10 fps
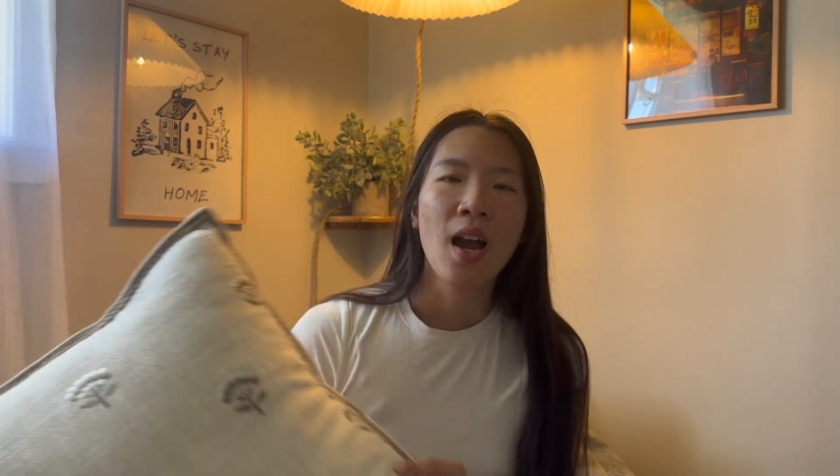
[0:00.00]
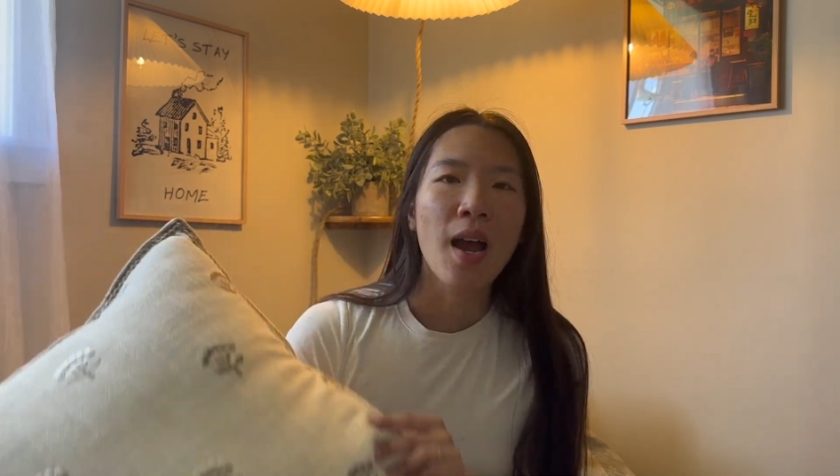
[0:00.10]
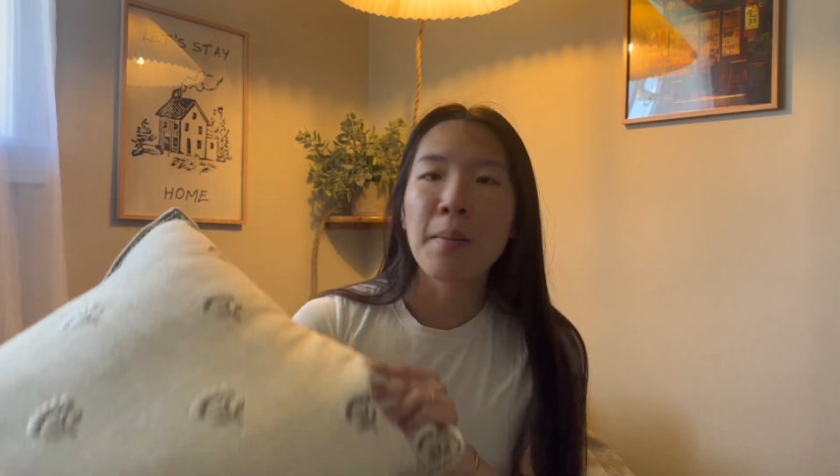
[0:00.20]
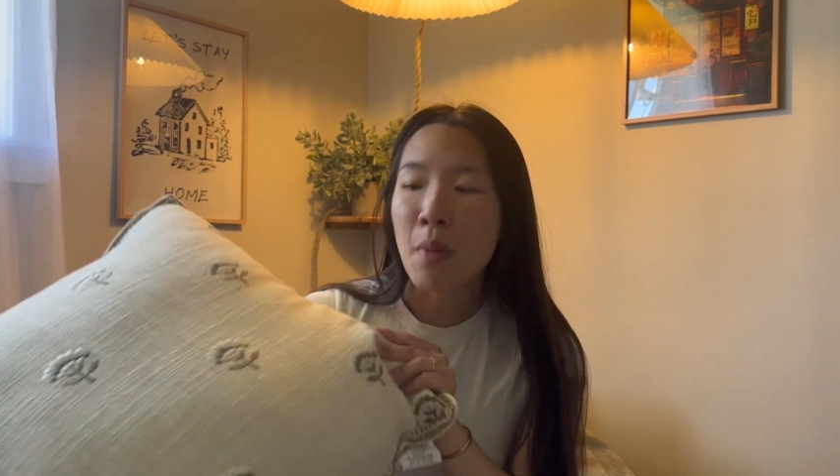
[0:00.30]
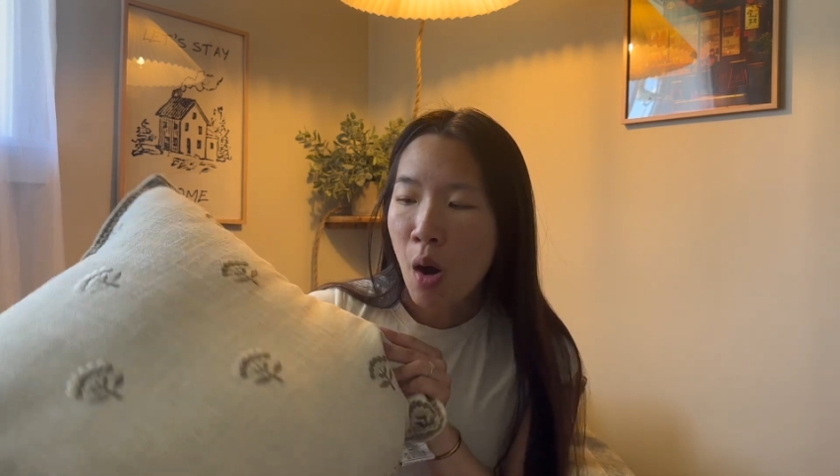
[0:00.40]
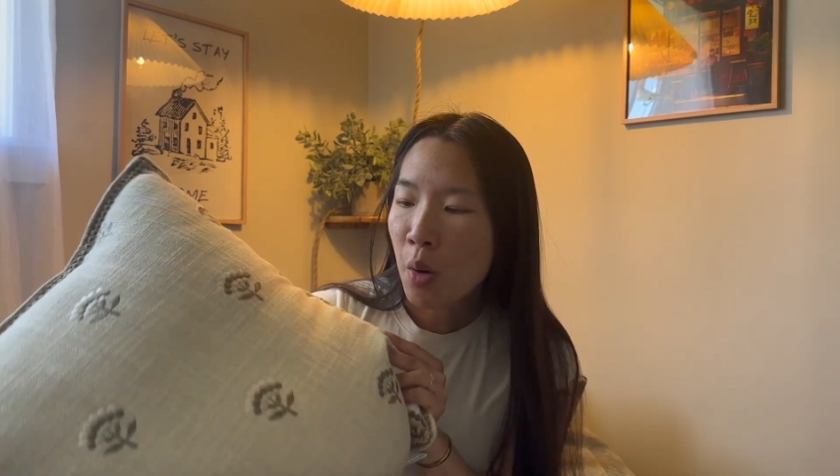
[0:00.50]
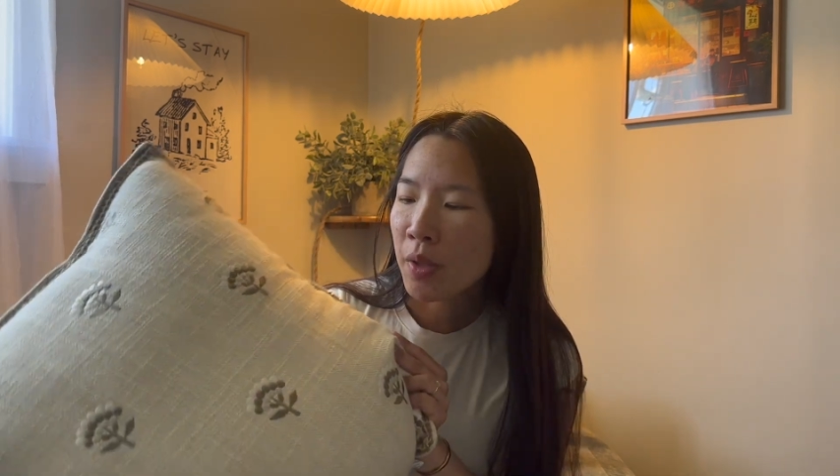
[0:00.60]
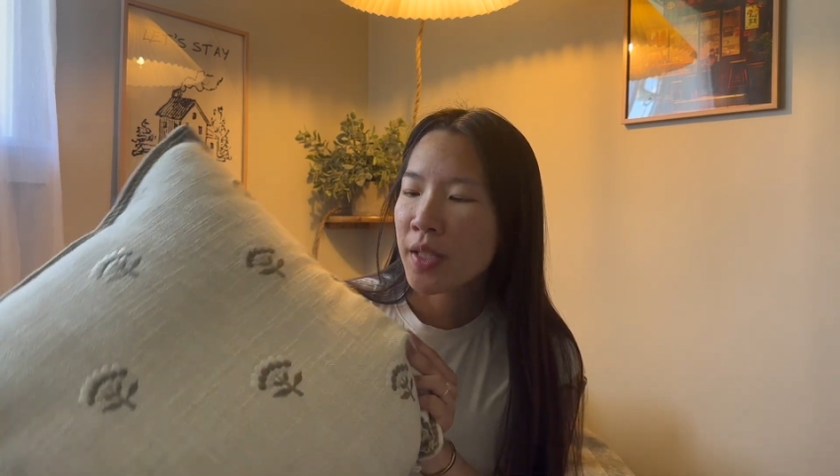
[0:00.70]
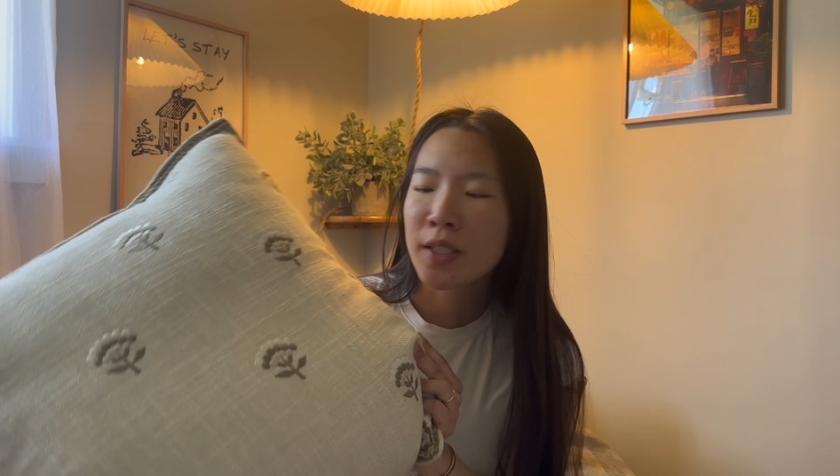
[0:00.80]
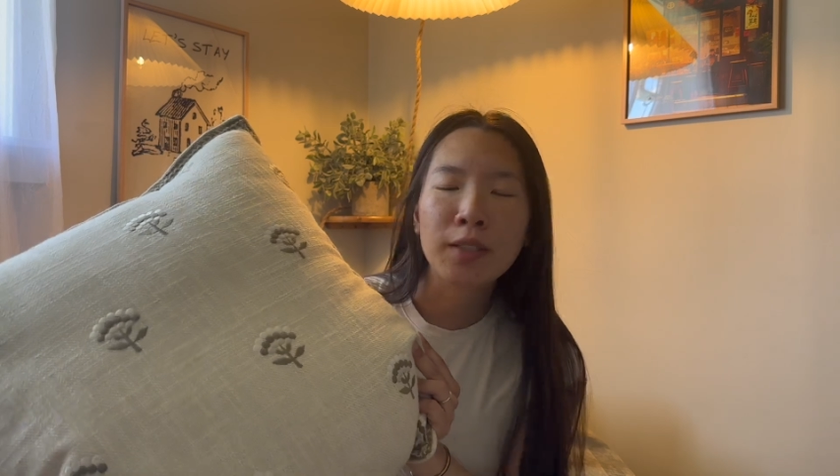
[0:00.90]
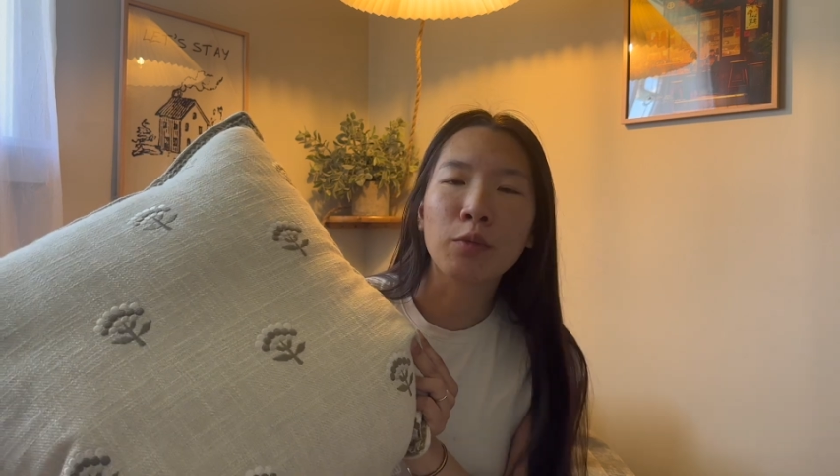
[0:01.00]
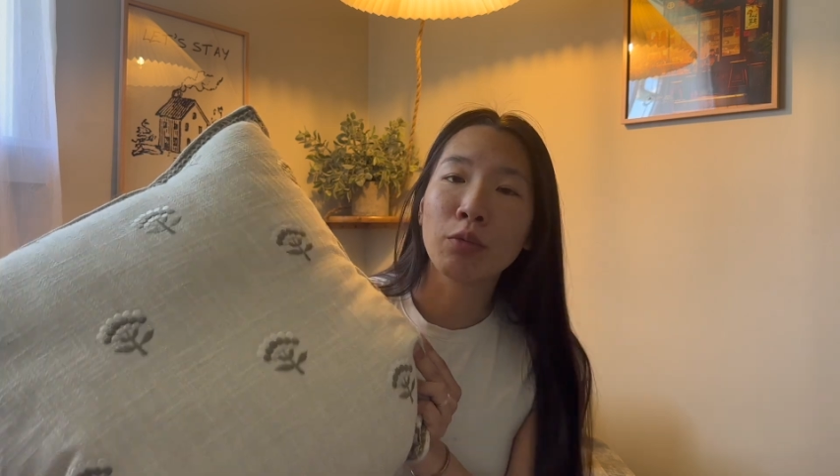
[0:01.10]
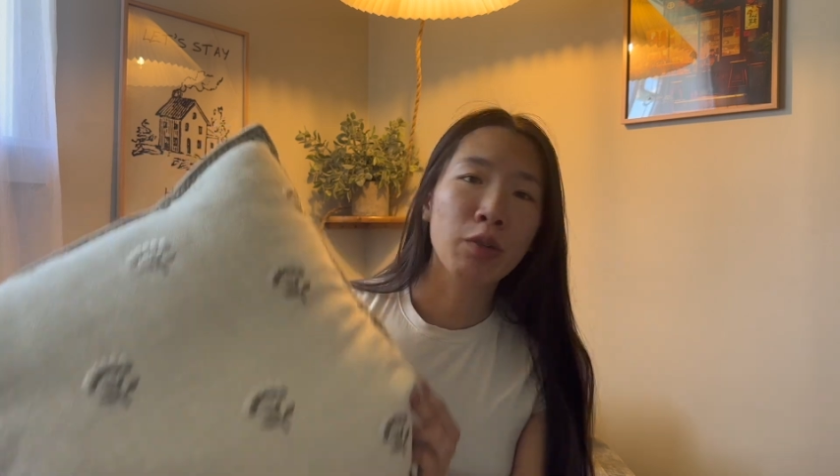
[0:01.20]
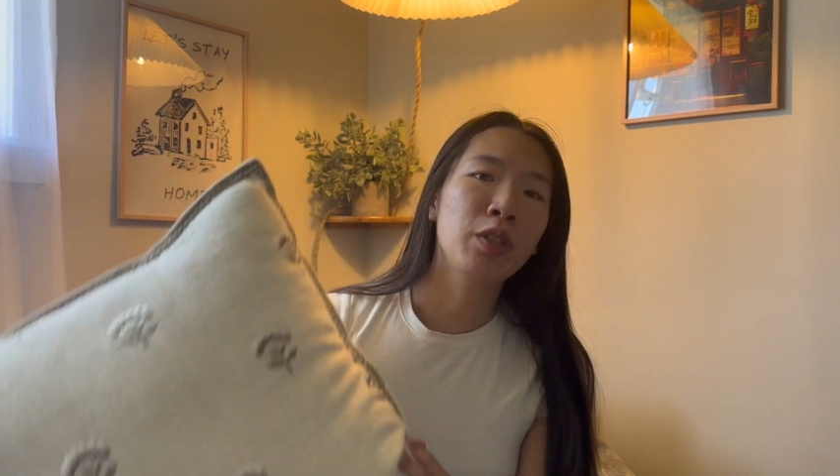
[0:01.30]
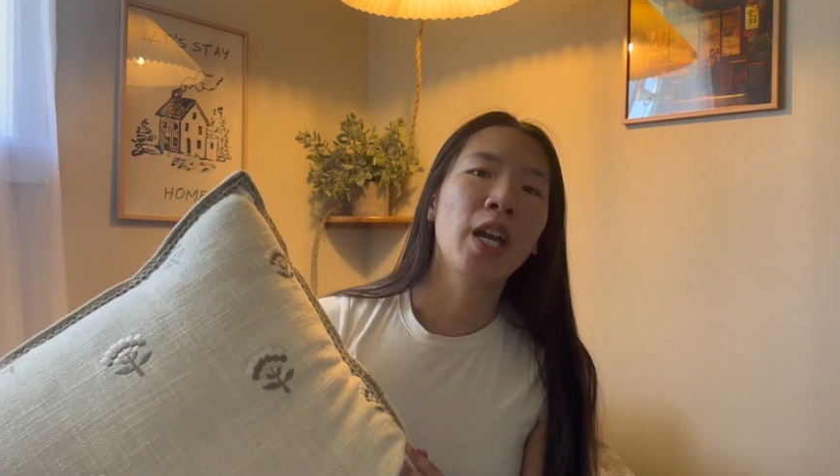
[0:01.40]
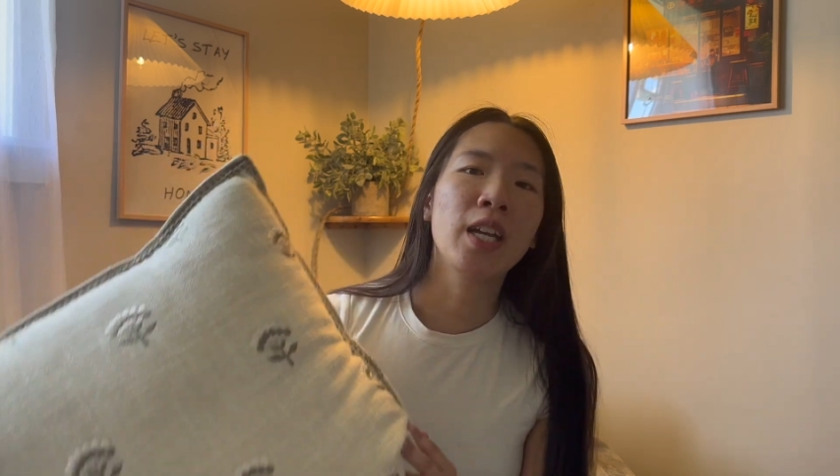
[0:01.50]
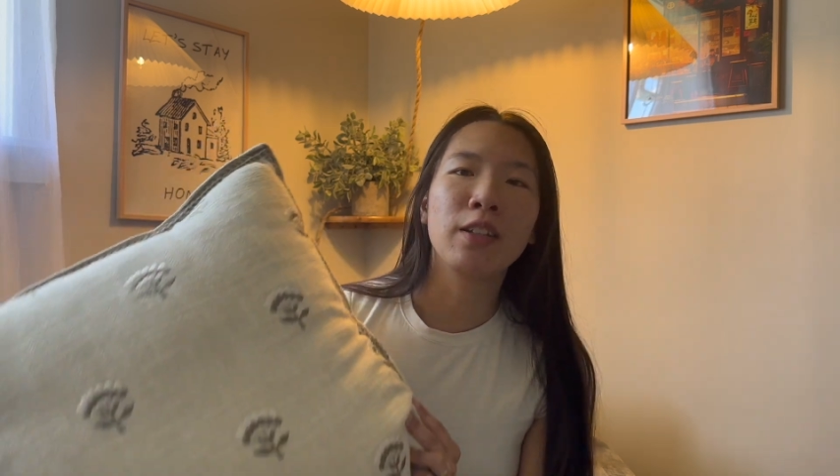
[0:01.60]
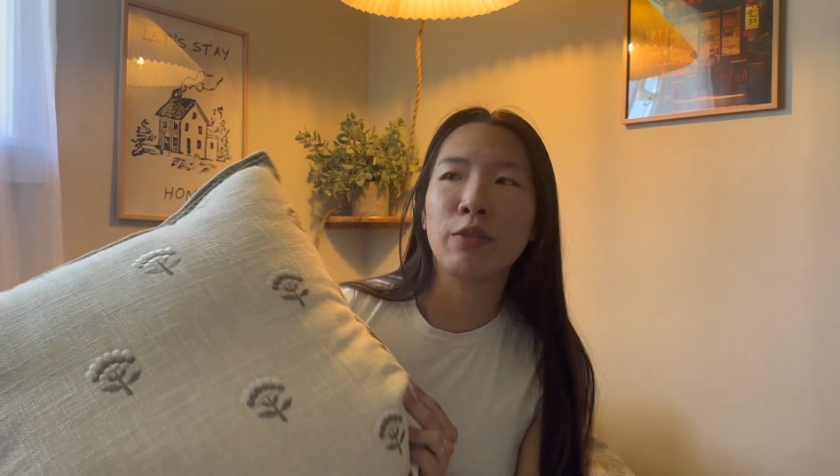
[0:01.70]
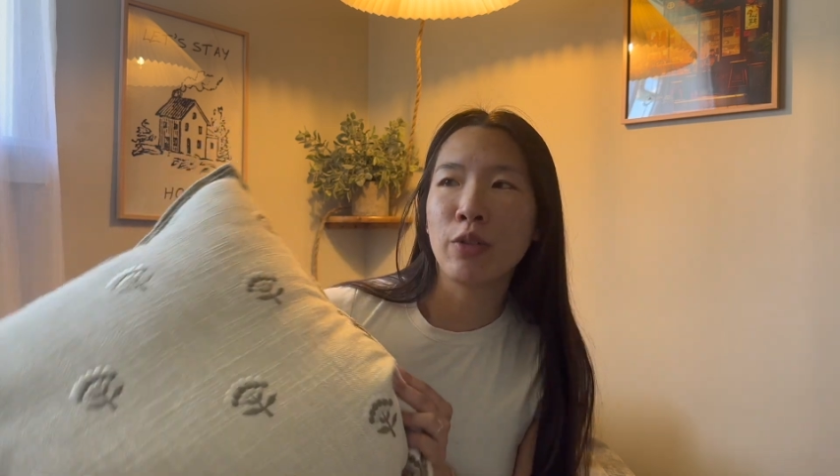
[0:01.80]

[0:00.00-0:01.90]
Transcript: I'm always rotating through